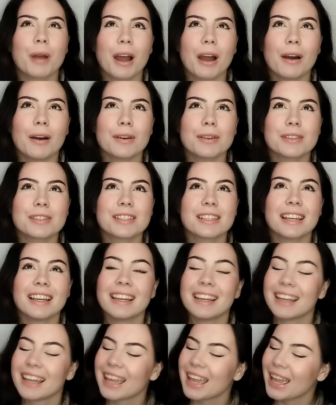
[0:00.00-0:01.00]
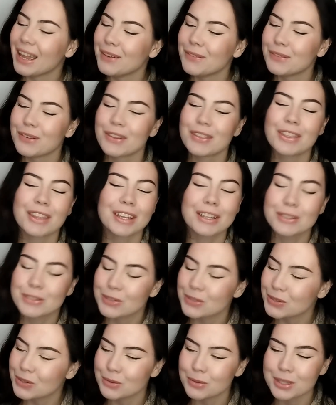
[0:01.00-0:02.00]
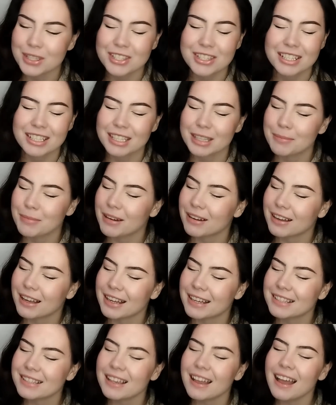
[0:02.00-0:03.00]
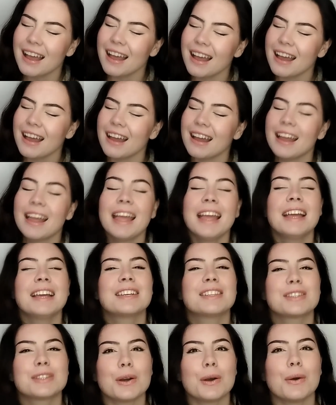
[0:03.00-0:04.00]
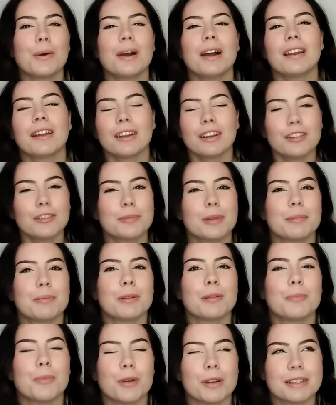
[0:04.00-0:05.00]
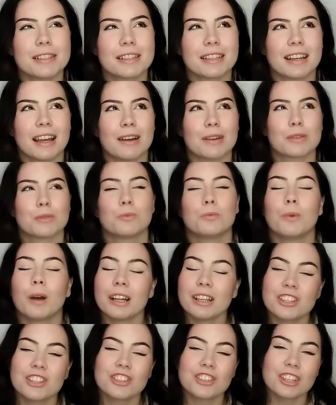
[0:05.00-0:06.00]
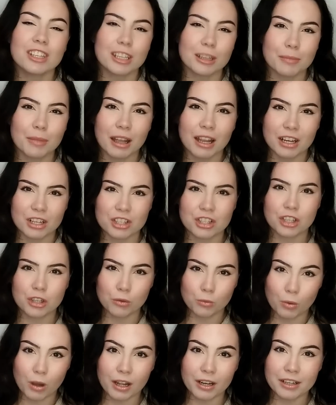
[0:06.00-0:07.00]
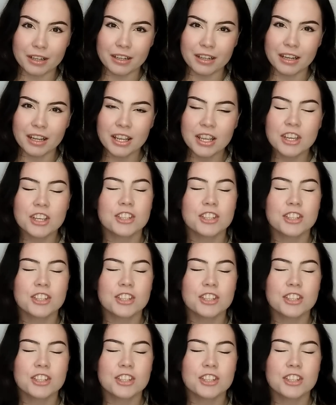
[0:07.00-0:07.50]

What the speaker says: about everything to do with Chidimma, guys. So a lot of people pointed out once Chidimma actually won,